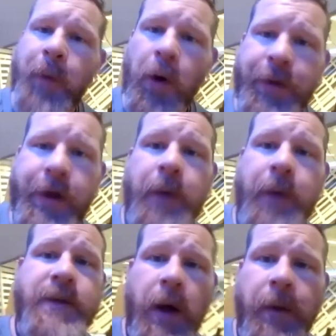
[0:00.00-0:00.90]
companies as
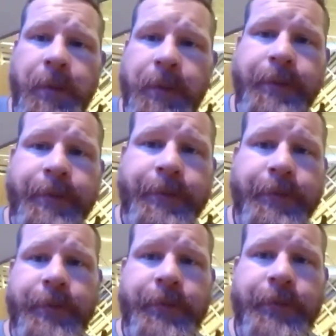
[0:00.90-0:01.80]
well.
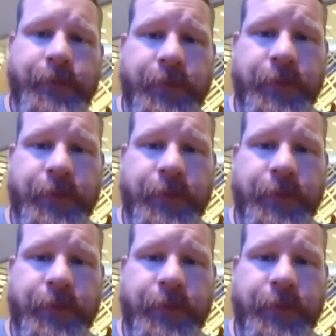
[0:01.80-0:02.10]
That that is